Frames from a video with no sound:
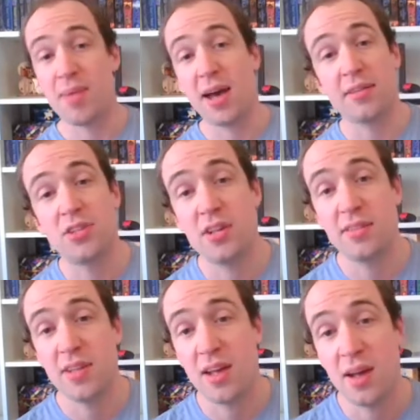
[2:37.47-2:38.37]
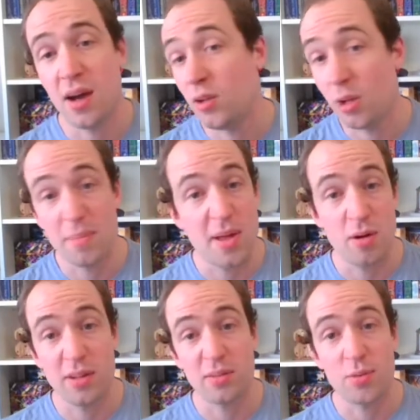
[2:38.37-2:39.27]
Max just a lot
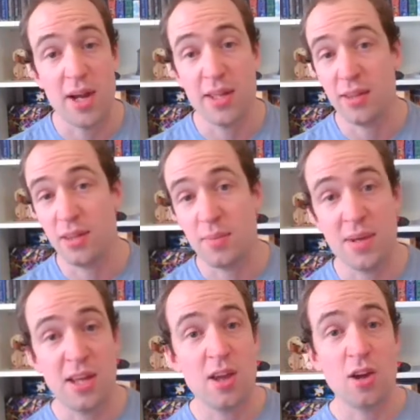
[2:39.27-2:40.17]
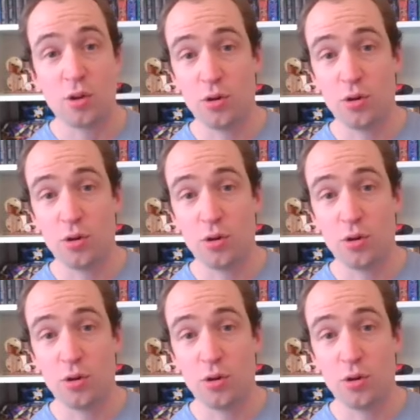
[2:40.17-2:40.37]
better at this raid than me.